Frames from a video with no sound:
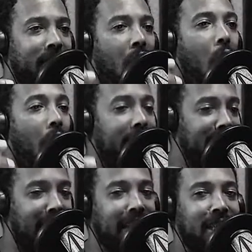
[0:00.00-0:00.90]

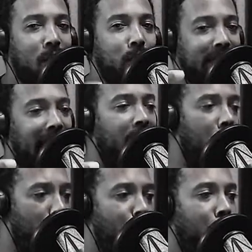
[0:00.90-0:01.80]
Architect was J. Edgar
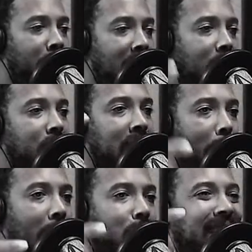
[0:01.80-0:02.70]
Hoover, and it was
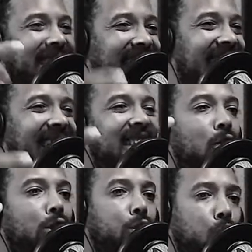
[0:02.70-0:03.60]
about seeking to
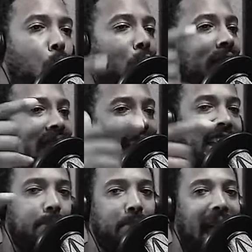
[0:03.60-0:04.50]
destroy the
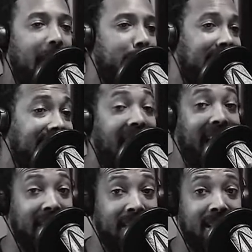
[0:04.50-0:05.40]
next black
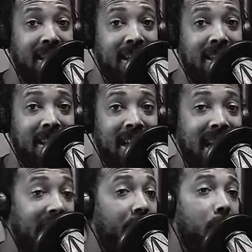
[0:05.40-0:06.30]
messiah and
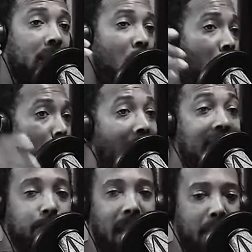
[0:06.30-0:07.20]
how they were going to
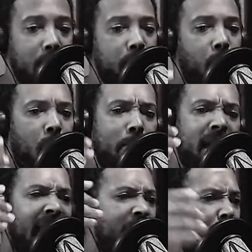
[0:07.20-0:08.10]
harass black people and
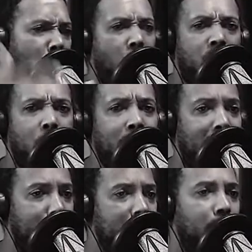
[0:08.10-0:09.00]
be at every corner on
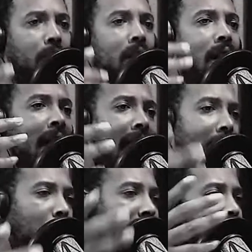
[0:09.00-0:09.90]
black people.
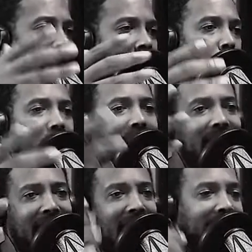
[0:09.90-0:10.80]
And what they did was
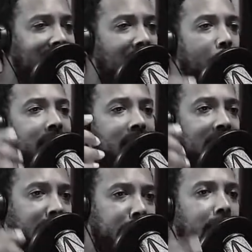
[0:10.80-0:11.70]
they got the copies of
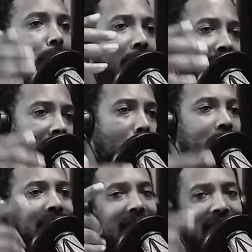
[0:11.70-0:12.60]
this shit, made
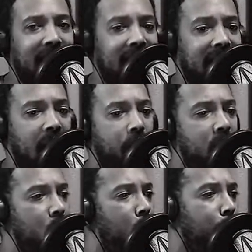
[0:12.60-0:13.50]
copies, and sent it to every
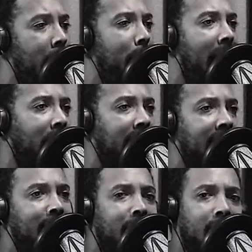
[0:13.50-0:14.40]
newspaper
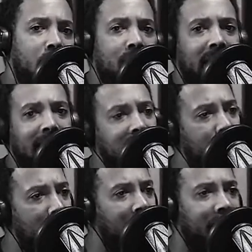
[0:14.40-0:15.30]
outlet in the United States of
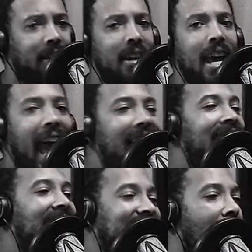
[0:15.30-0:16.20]
America. And
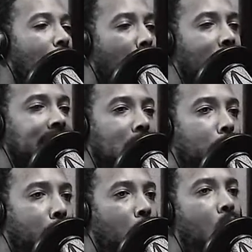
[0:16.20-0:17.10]
that's how
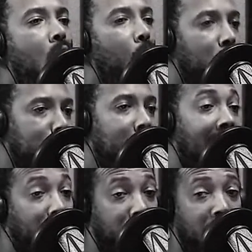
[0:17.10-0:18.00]
COINTELPRO was put
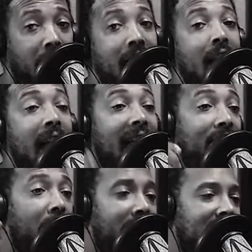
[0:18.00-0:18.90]
out there. And
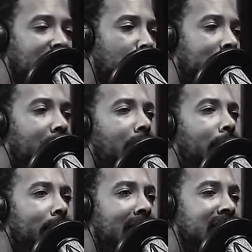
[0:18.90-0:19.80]
their
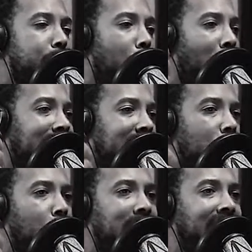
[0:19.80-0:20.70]

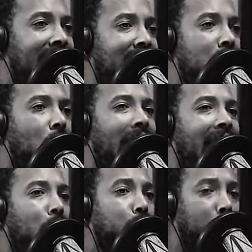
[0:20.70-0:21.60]
inspiration was Daniel
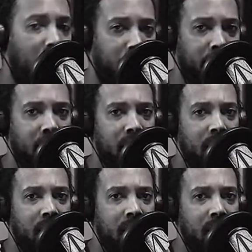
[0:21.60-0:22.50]
Ellsberg
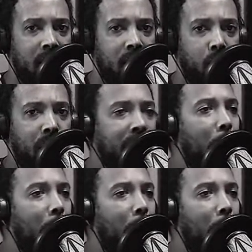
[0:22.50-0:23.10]
with